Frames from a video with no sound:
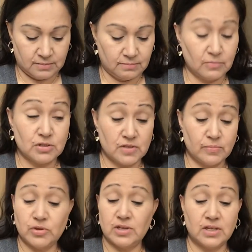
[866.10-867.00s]
Most of them
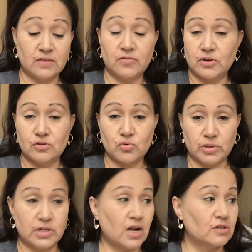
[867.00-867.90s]
you can get for under
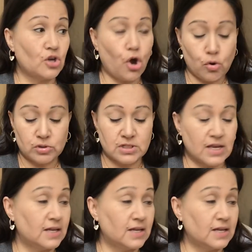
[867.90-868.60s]
$20, a whole set.